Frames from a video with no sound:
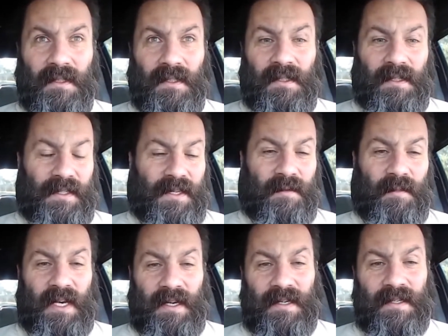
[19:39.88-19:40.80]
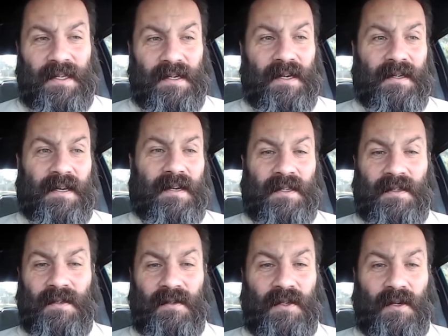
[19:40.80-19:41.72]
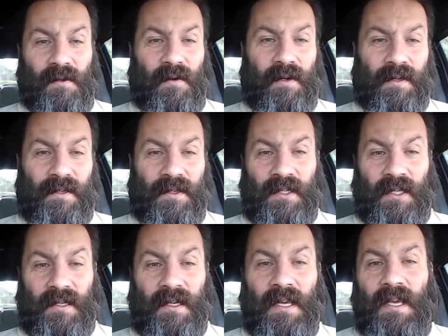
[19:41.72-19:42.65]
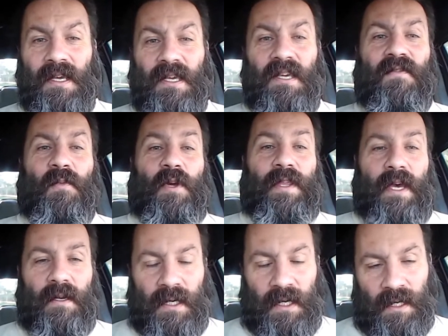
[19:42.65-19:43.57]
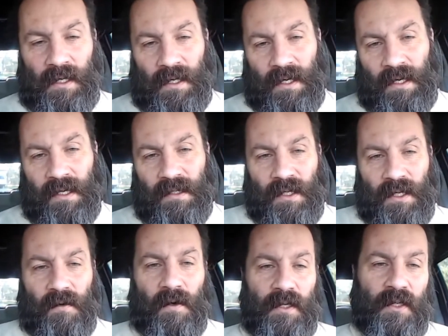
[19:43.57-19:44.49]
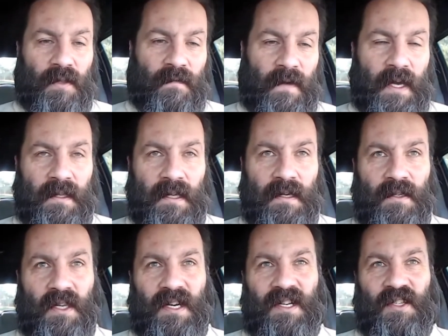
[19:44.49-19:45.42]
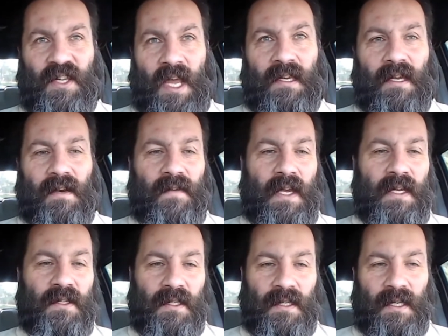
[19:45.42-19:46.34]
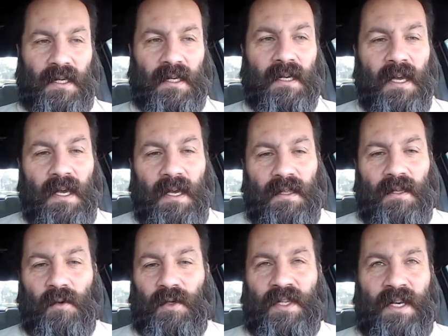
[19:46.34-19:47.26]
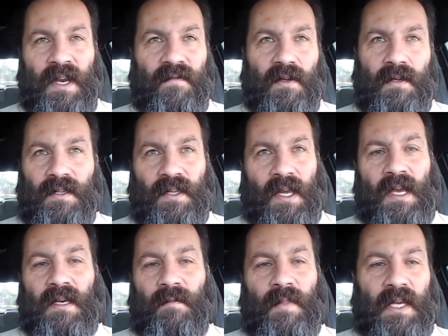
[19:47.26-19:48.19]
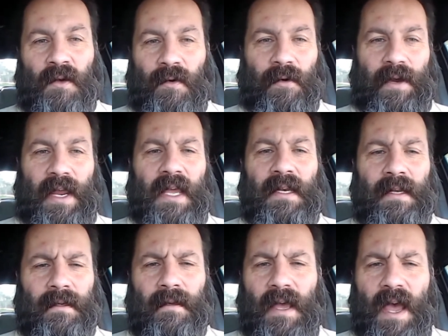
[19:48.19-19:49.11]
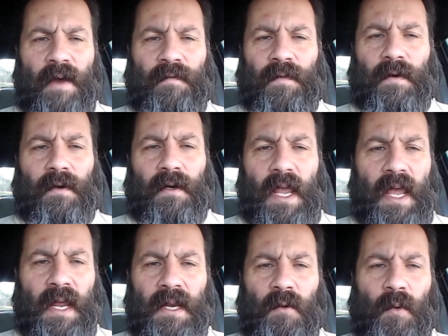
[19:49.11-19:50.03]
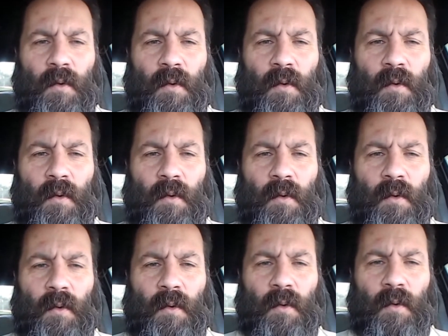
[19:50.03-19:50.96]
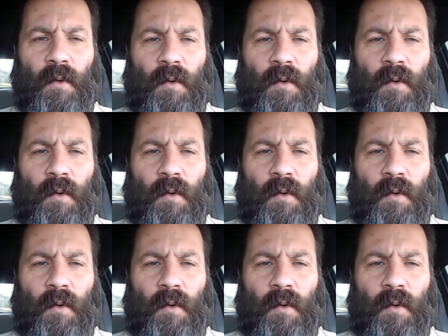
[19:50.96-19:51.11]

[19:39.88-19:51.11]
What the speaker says: let's admit it, it's an unconstitutional organization, even without taking into consideration the fact that it's an executive agency that was never designed to be created ever anyway. And,